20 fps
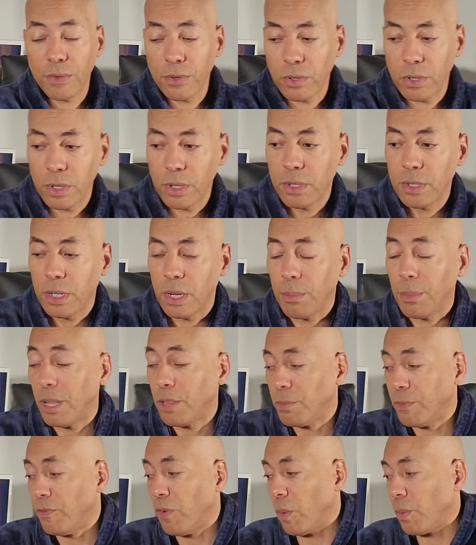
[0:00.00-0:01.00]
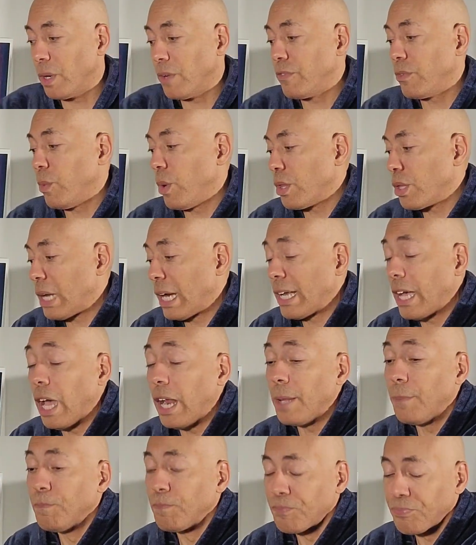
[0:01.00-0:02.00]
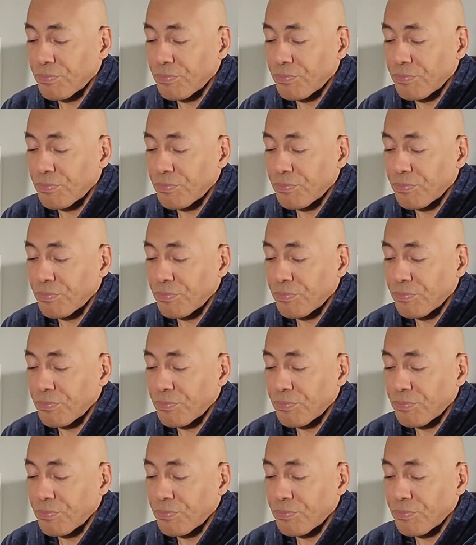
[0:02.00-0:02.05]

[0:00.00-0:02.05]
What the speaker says: or the month before, whenever it was that I got it.